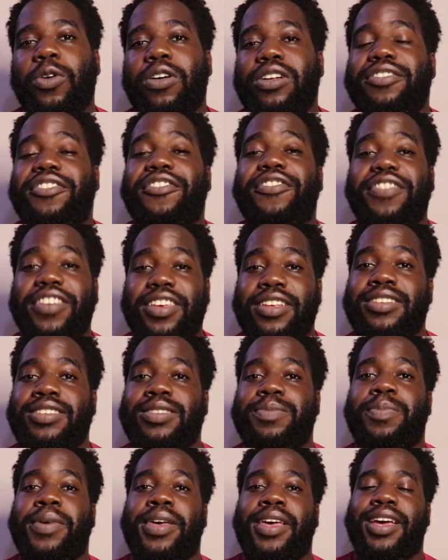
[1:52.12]
world
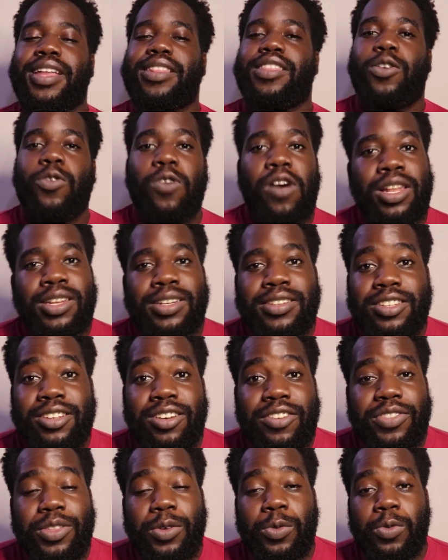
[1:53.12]
feels big, and the quality
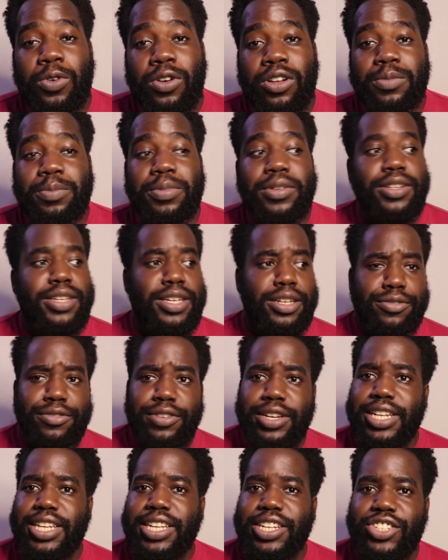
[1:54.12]
of the world building
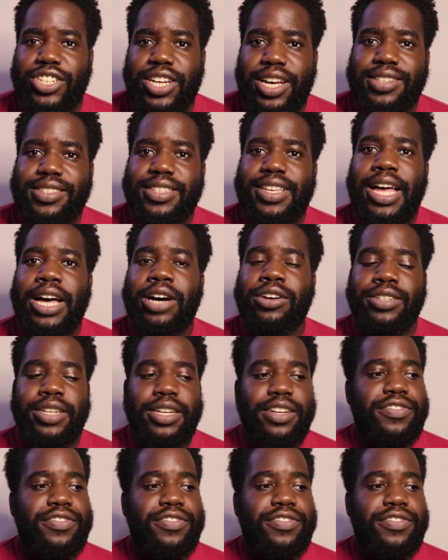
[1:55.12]
really checks out.